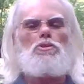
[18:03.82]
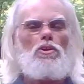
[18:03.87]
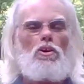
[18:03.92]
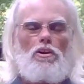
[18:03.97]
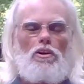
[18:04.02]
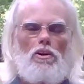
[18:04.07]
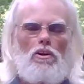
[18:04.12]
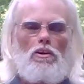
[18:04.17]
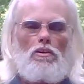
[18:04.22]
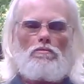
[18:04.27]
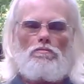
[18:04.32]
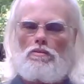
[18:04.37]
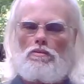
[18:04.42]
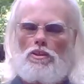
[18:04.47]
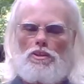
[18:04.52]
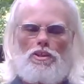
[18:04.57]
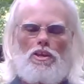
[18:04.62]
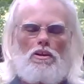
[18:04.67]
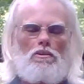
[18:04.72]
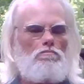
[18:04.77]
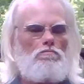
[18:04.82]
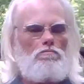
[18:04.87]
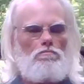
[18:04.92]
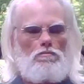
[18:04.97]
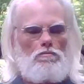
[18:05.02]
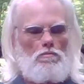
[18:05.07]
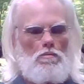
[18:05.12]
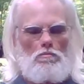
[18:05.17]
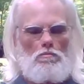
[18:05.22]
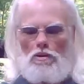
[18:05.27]
sorry, Art. I can't
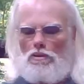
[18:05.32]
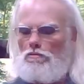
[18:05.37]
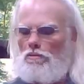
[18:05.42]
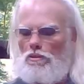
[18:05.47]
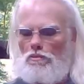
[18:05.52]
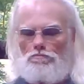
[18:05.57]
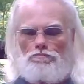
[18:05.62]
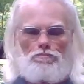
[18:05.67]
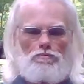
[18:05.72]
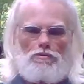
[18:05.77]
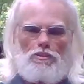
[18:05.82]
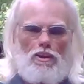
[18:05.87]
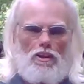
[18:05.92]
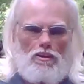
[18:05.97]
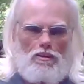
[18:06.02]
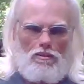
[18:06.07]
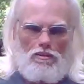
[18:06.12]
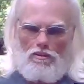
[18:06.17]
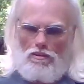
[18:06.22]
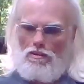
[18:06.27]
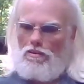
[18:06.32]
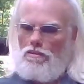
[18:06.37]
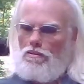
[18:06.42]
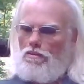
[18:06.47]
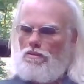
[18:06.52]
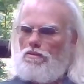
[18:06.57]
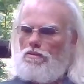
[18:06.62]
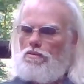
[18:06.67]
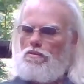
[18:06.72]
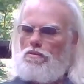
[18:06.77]
remember it. You know, they
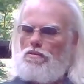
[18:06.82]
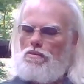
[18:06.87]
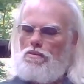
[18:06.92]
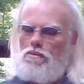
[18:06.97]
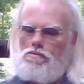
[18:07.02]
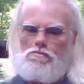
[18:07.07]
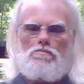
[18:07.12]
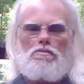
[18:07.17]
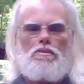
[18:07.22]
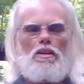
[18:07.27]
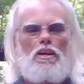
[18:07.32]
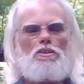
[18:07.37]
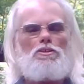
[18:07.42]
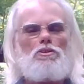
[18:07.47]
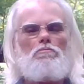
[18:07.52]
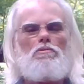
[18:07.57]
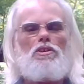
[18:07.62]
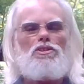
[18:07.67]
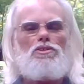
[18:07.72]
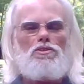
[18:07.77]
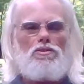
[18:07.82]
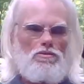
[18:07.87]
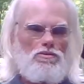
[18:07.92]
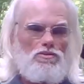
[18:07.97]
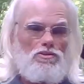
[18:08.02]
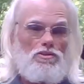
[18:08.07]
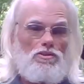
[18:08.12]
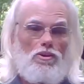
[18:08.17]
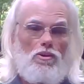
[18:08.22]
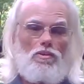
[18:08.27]
got some
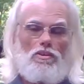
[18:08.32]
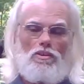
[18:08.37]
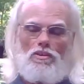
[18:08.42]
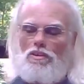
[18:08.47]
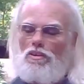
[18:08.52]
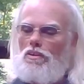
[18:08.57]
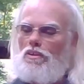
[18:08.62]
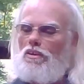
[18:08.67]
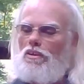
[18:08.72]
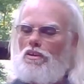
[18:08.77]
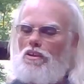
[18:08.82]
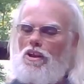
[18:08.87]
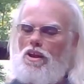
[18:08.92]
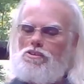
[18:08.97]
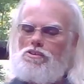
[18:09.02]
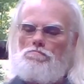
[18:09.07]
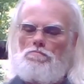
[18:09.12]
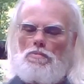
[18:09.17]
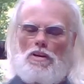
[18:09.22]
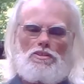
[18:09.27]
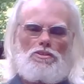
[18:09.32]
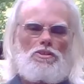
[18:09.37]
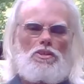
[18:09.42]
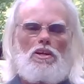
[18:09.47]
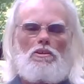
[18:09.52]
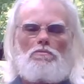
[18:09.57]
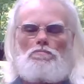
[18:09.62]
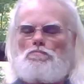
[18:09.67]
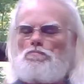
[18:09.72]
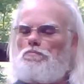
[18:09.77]
issues going. But
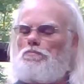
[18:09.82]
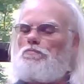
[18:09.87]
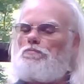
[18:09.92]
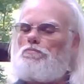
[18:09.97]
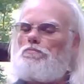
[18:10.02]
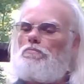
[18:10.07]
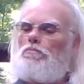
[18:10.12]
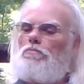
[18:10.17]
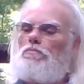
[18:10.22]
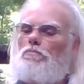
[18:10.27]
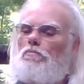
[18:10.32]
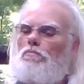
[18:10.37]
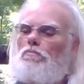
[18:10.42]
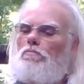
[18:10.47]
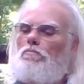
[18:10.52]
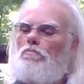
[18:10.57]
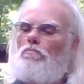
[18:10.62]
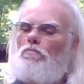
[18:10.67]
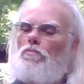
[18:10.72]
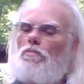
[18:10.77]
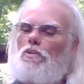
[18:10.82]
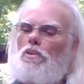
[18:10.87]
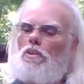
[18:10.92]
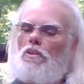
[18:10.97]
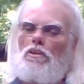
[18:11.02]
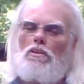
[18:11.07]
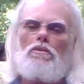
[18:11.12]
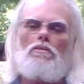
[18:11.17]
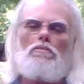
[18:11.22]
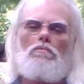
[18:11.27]
you
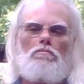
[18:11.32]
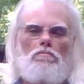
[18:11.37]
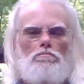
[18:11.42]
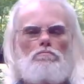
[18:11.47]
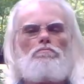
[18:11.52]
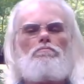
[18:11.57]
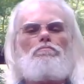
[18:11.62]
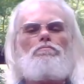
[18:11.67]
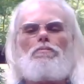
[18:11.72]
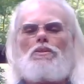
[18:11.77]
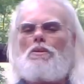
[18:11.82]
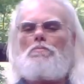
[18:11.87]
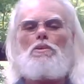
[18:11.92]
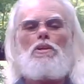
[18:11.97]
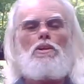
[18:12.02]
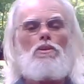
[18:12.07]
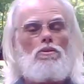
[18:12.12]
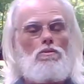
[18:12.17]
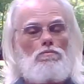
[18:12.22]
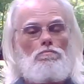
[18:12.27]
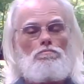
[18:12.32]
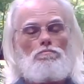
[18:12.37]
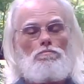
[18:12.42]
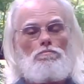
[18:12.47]
know, let me know